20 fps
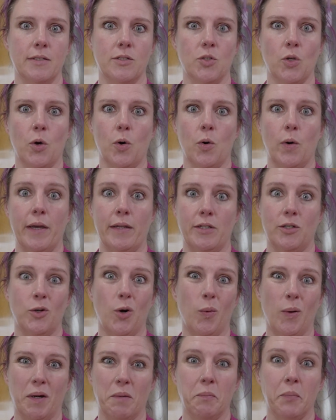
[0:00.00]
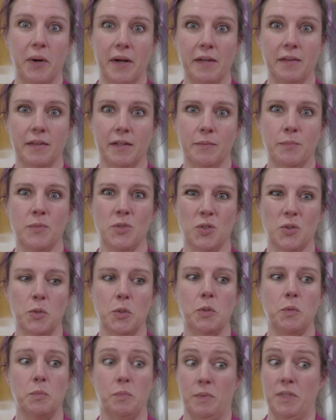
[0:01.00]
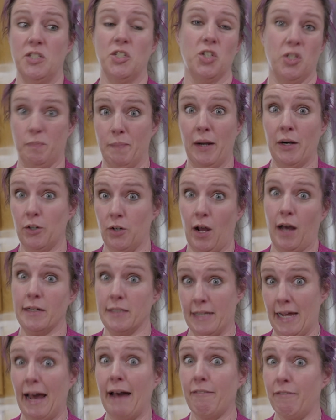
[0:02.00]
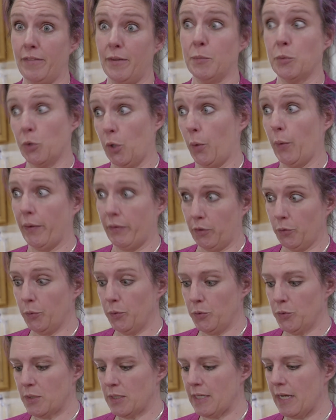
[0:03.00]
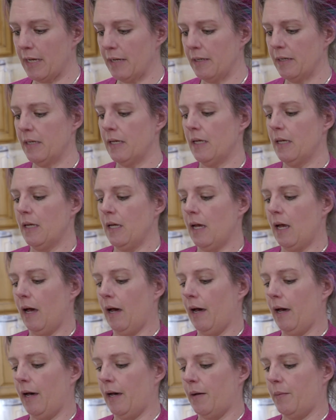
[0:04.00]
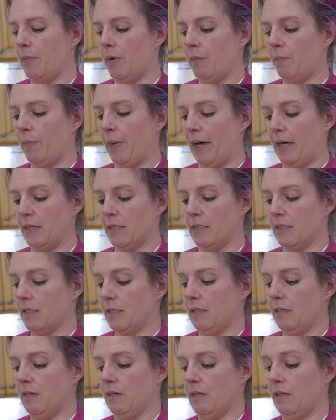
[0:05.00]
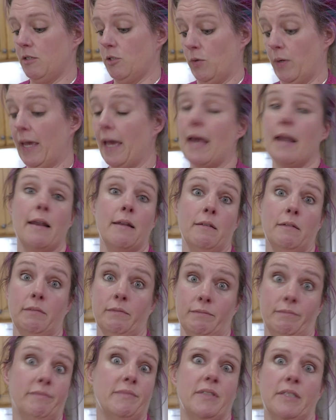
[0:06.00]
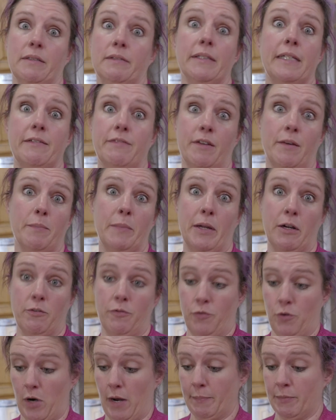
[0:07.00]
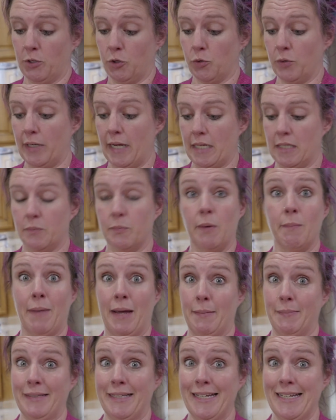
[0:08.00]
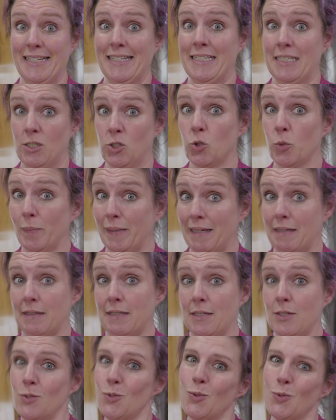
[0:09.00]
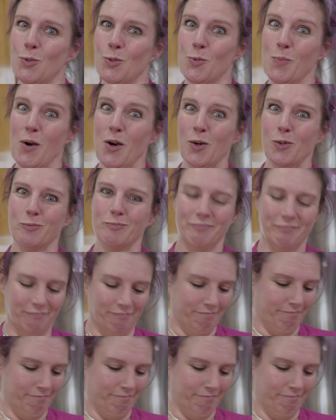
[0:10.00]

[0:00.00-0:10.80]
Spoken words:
So, and you don't want to break them. So it's just better not to have them growing their roots yet. But you can leave them there for up to 3 days. But my plan is to plant these tomorrow.